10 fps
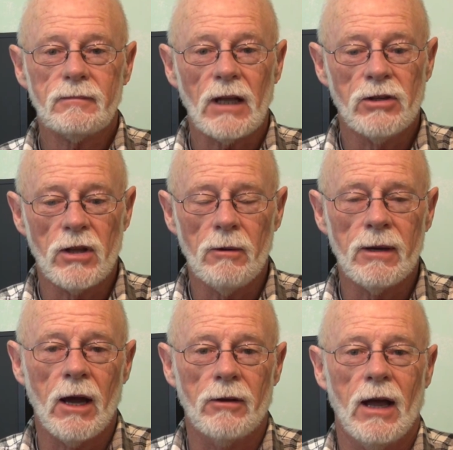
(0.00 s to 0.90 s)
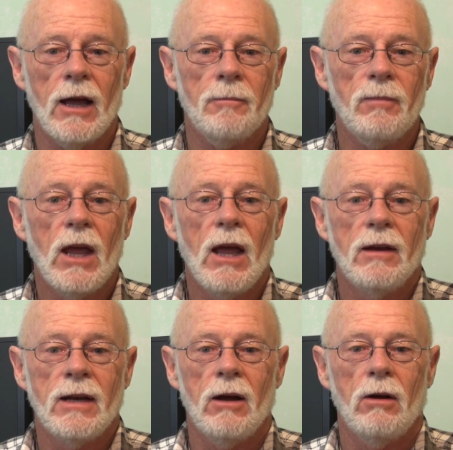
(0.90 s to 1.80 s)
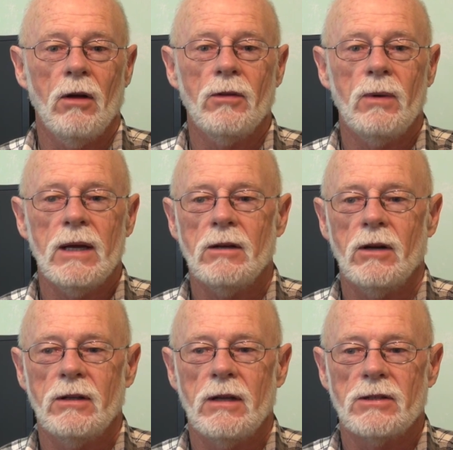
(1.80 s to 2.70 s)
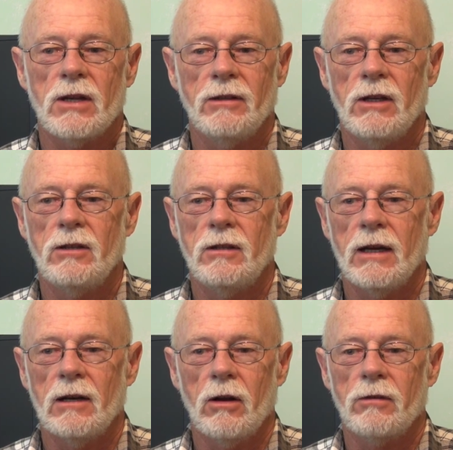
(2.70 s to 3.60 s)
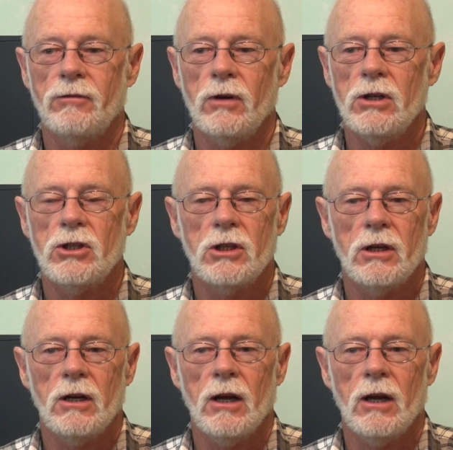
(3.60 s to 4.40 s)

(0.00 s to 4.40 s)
So there we go. Now, on the weekend, I did get a lot of footage.